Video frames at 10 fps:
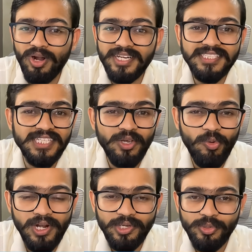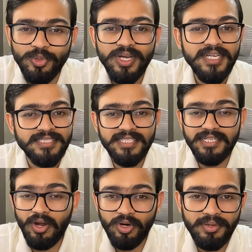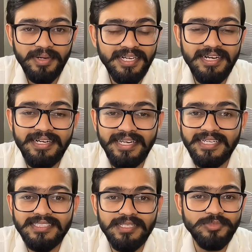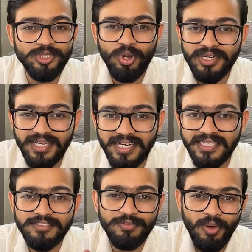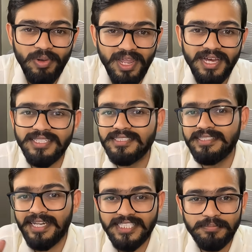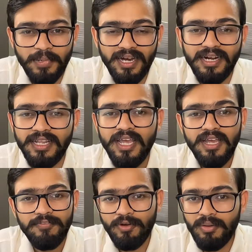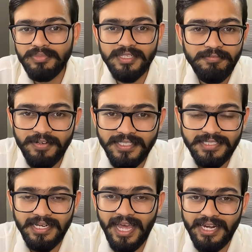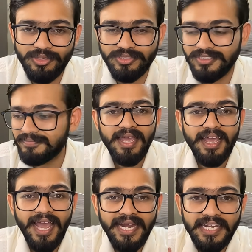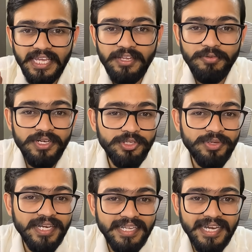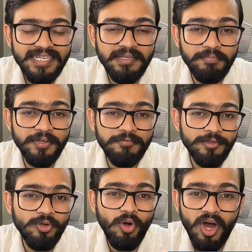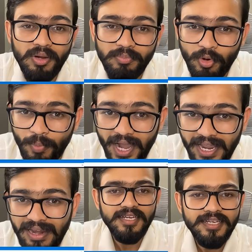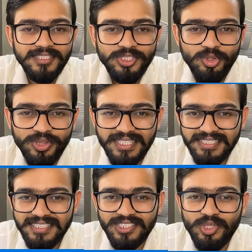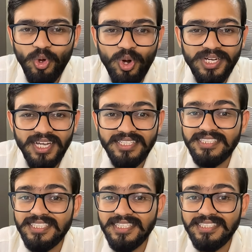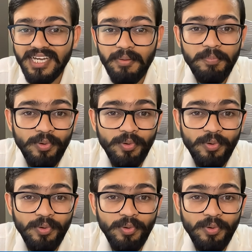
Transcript: alt is equal to. So it automatically takes some shortcuts, formulas, DEX part from the different scenarios. And even you can get the preview on mobile. So this is not just a